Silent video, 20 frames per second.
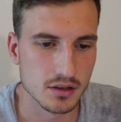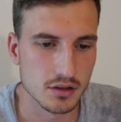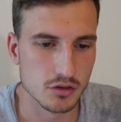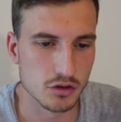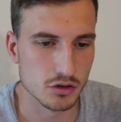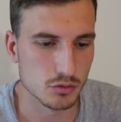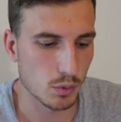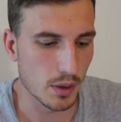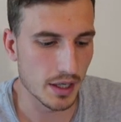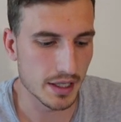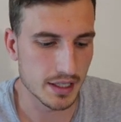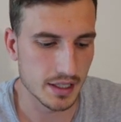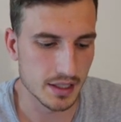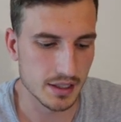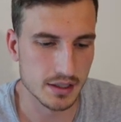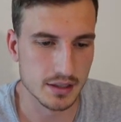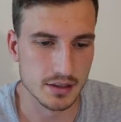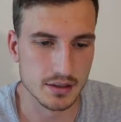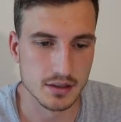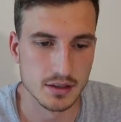You can just whack it
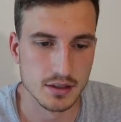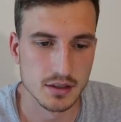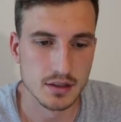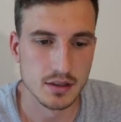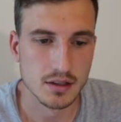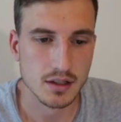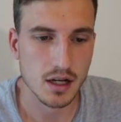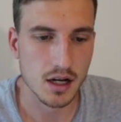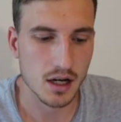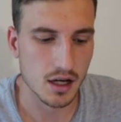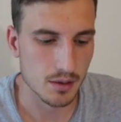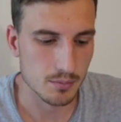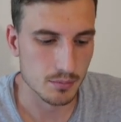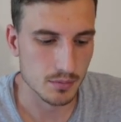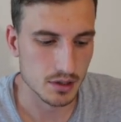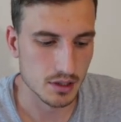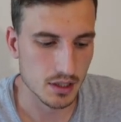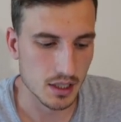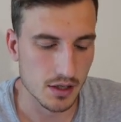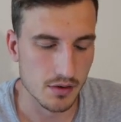in
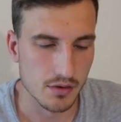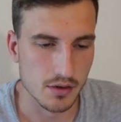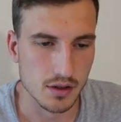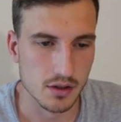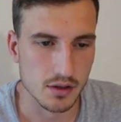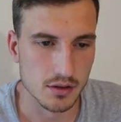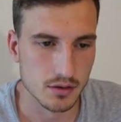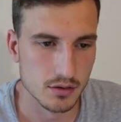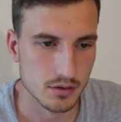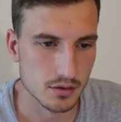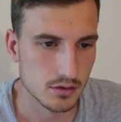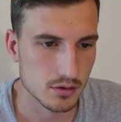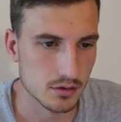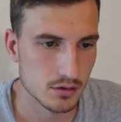an area.